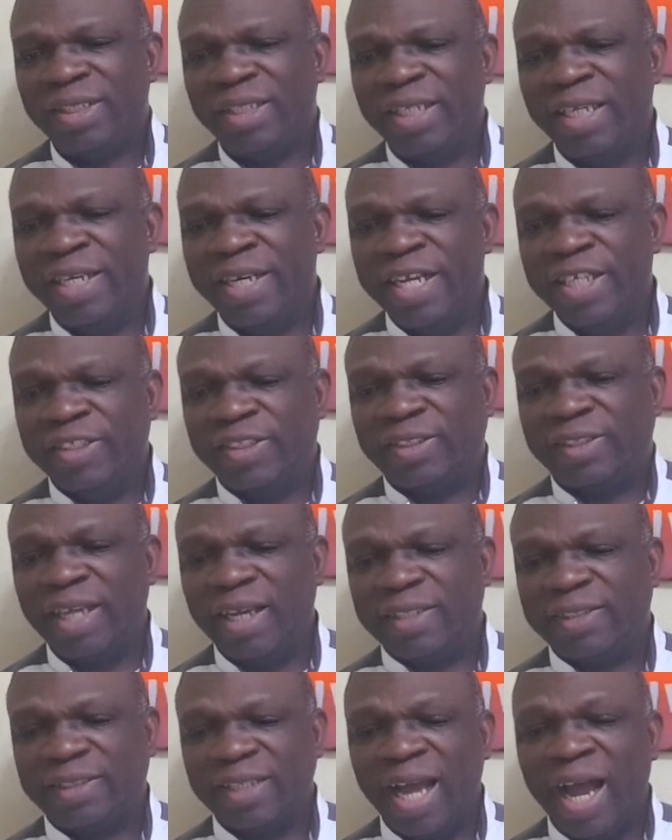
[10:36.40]
in a
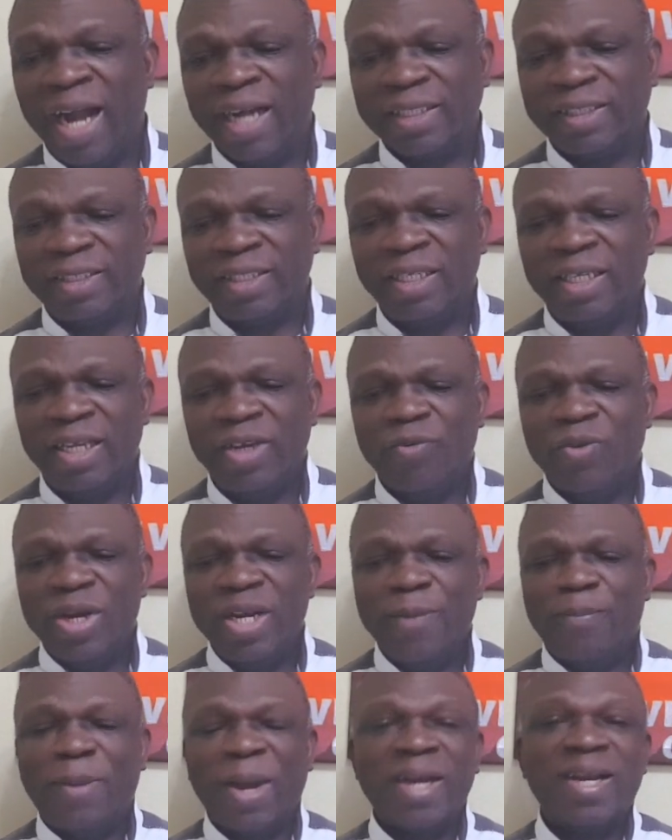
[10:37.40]
sex act when
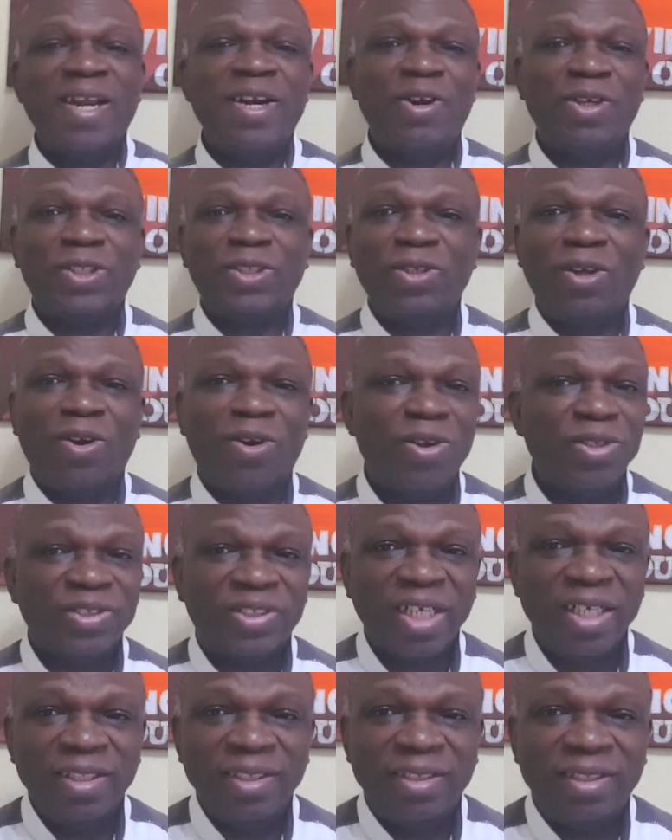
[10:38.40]
the partner does not
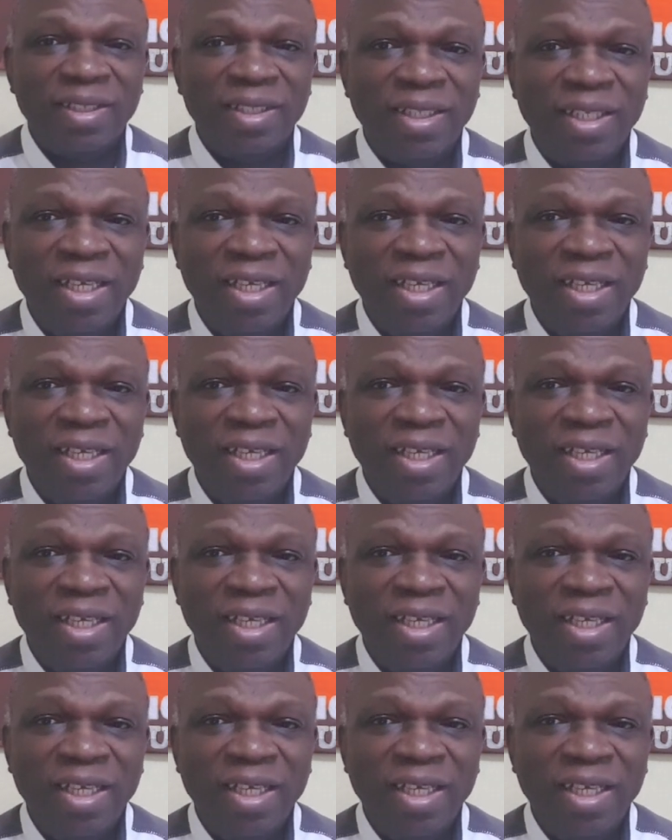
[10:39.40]
consent.